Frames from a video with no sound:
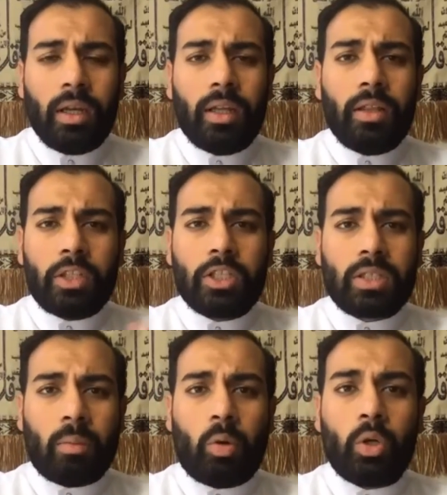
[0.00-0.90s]
This is
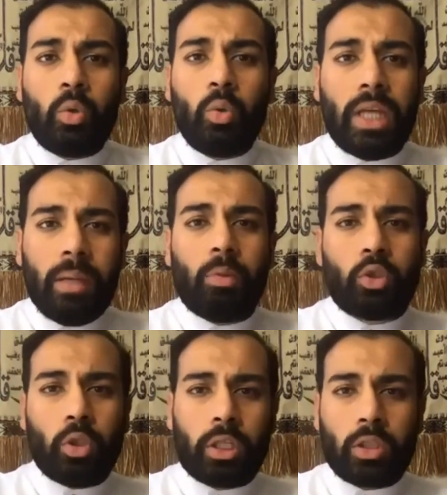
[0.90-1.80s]
someone who is able to
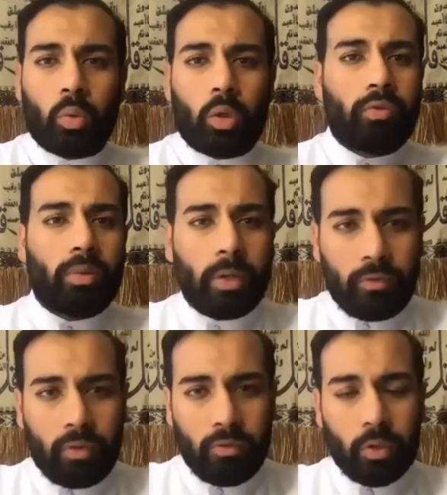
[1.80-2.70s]
look at the world from a
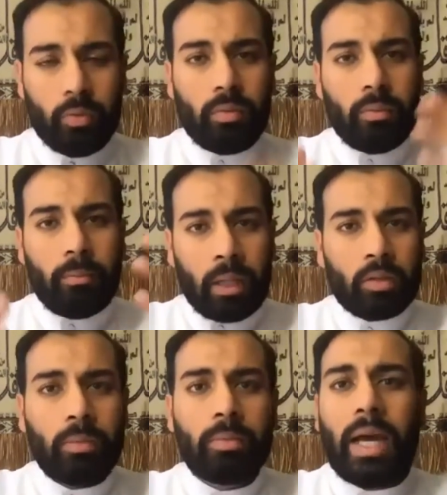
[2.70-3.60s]
different view.
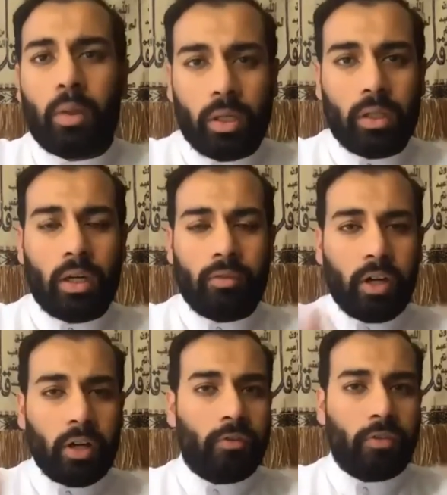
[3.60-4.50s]
Malcolm Gladwell, a
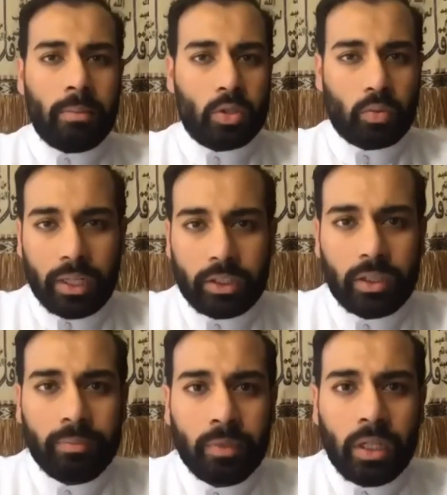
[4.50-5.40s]
very famous
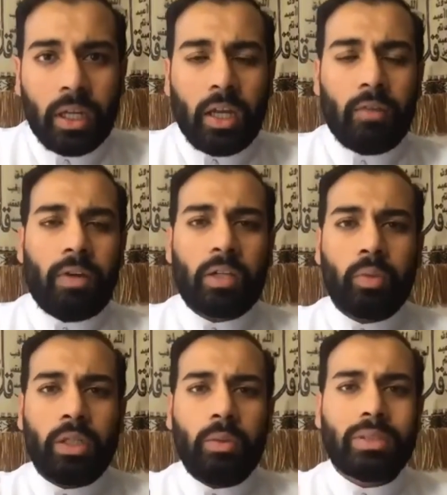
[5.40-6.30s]
writer. In fact, when
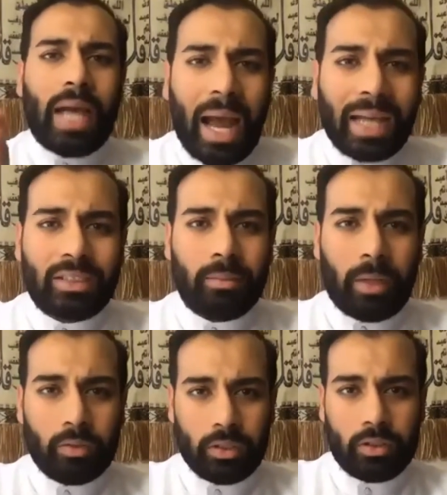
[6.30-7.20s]
he was asked
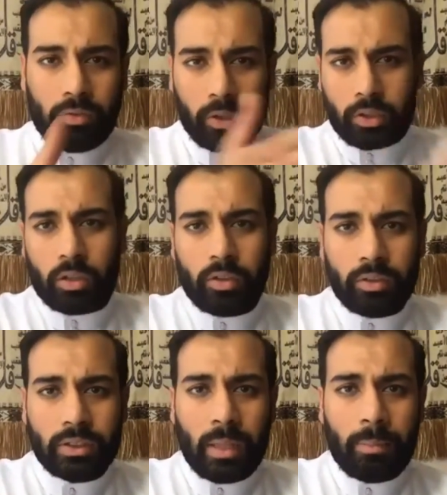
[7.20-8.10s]
about this, the first author
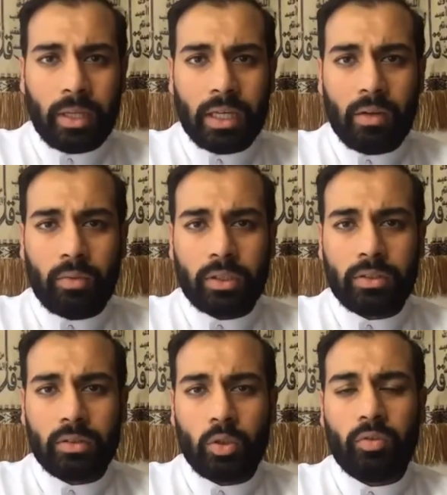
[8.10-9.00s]
example I gave was
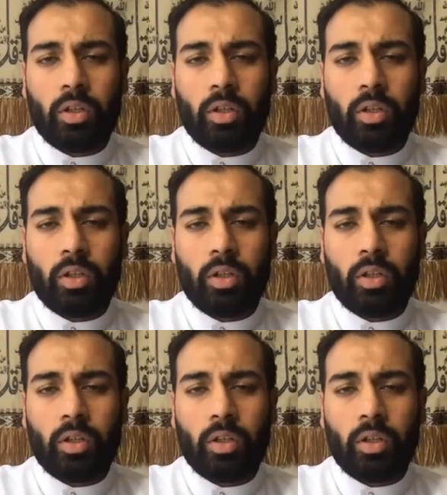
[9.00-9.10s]
Yuval